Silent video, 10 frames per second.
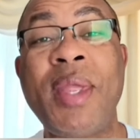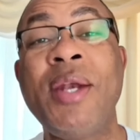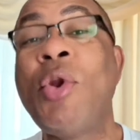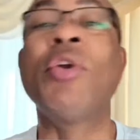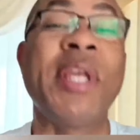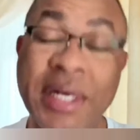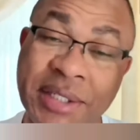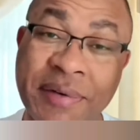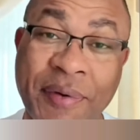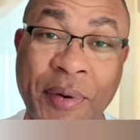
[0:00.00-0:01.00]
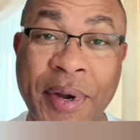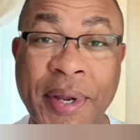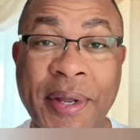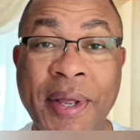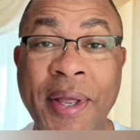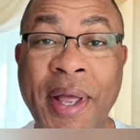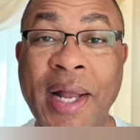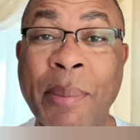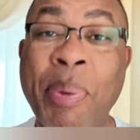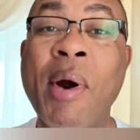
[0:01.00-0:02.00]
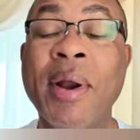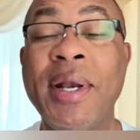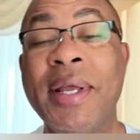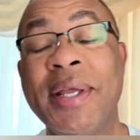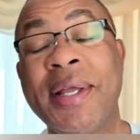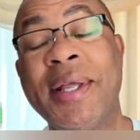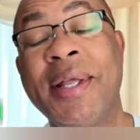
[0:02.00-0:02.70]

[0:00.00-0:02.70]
non-guilty verdict. And apparently,